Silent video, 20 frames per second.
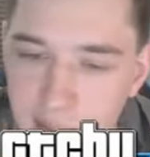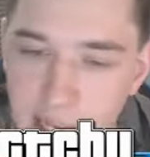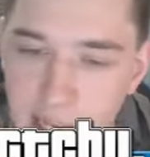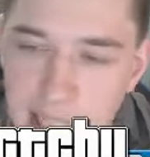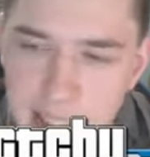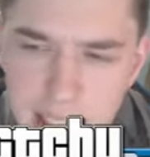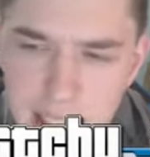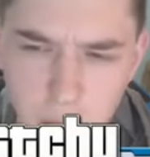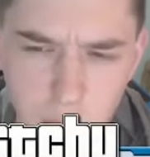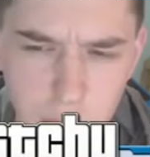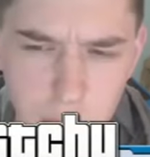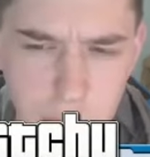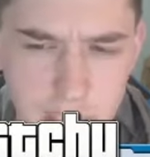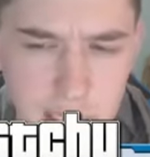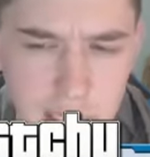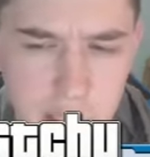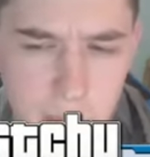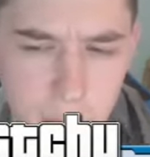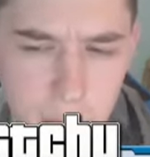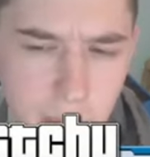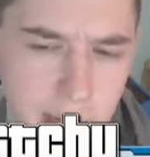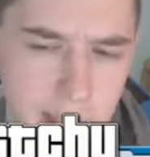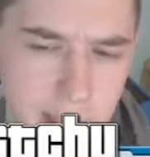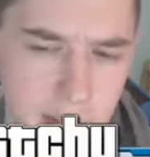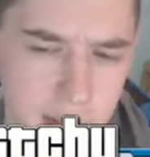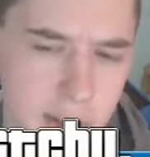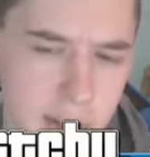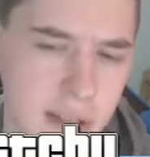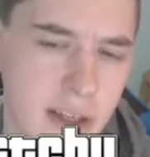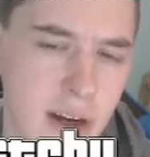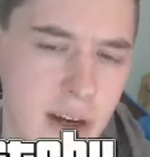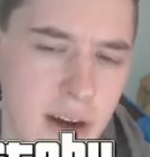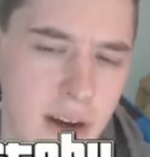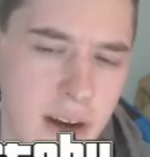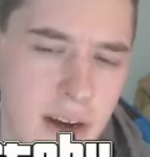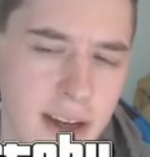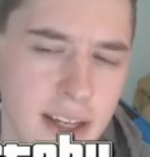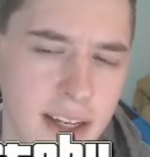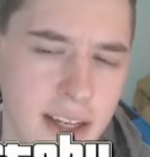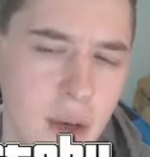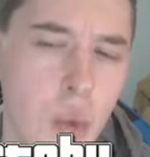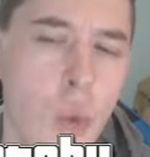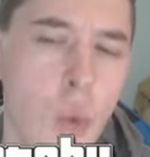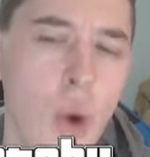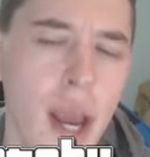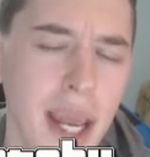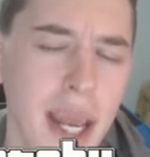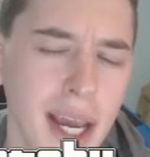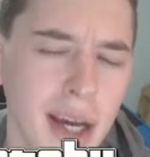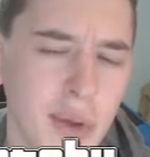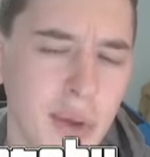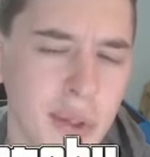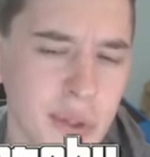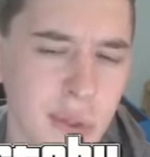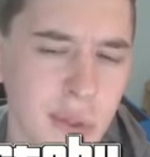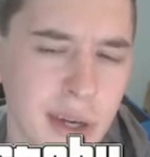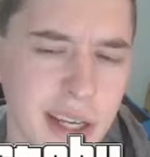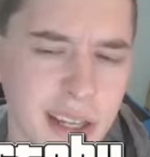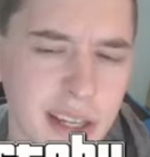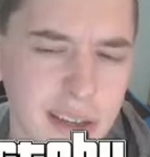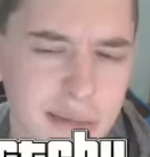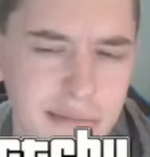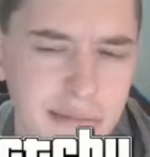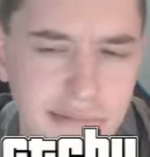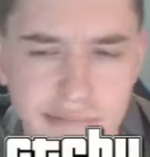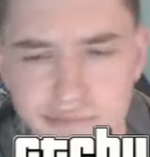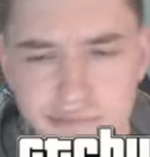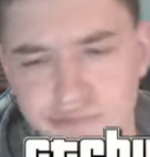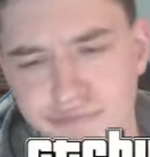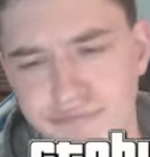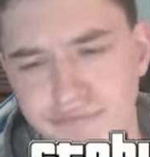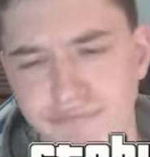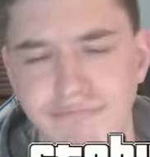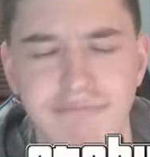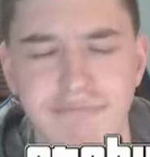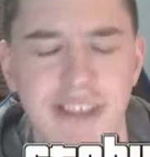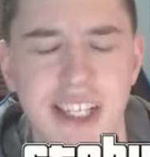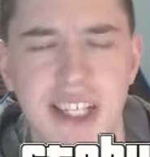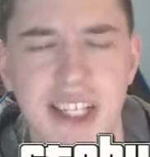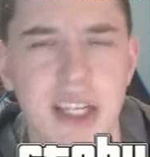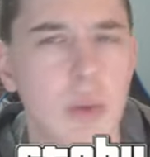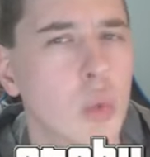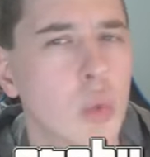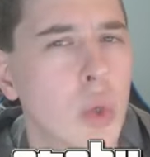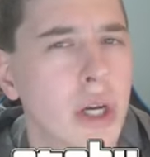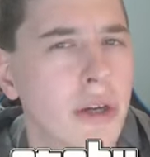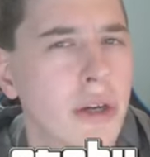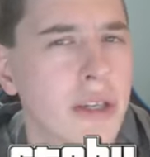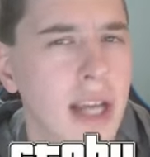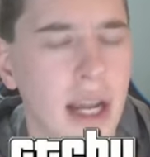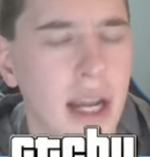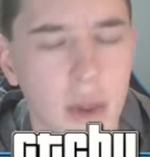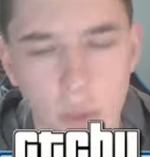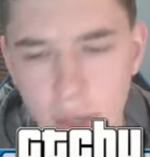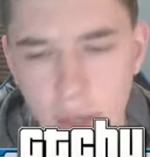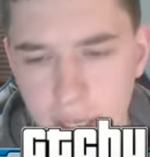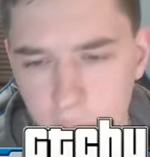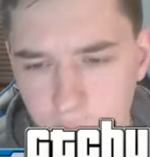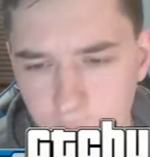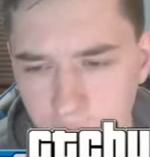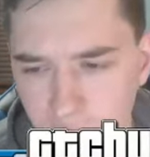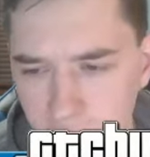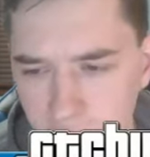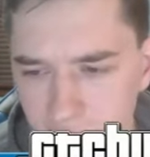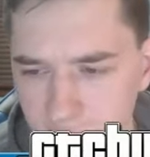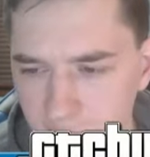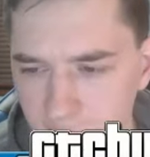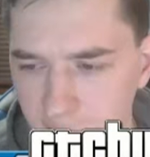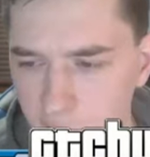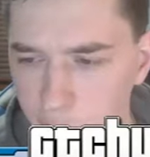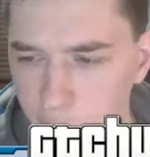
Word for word: I said we wouldn't get a regular car, and in a way I was right. In some weird kind of way, we got like a